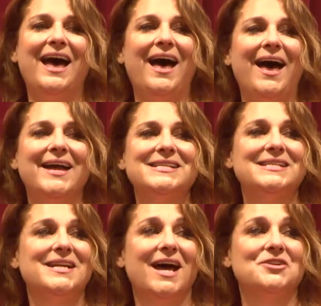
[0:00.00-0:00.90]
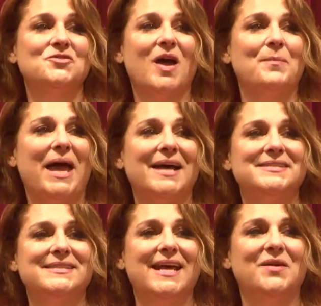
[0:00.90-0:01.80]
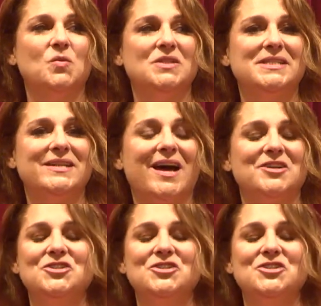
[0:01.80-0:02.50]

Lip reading: I did not drop acid at Woodstock.